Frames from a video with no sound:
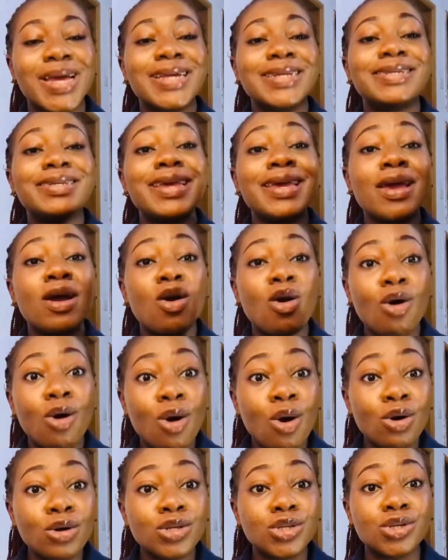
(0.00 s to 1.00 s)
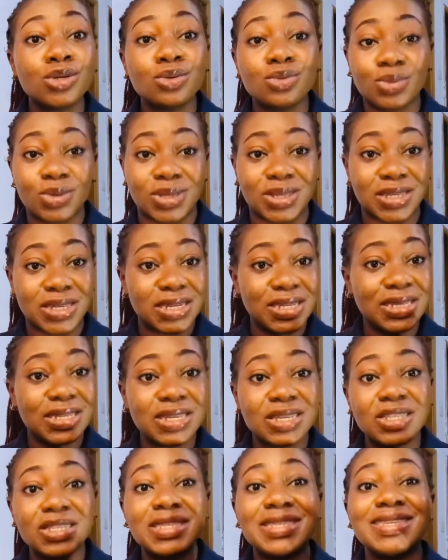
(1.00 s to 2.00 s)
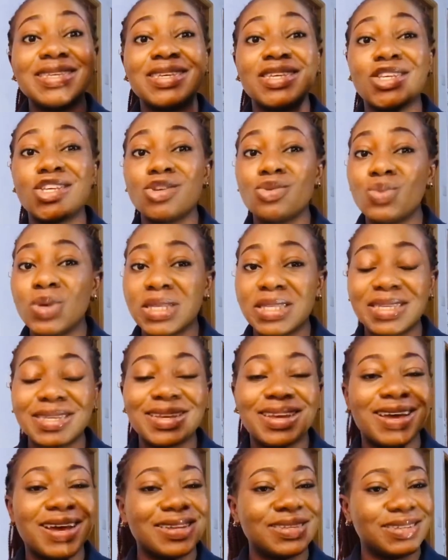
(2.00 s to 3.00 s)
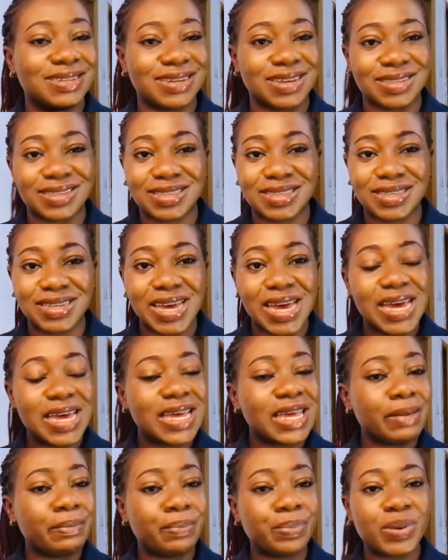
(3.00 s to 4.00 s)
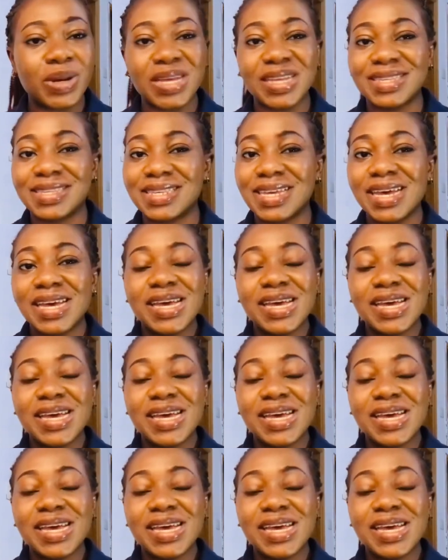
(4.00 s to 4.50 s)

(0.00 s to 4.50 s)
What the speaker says: they all use these security gadgets in place.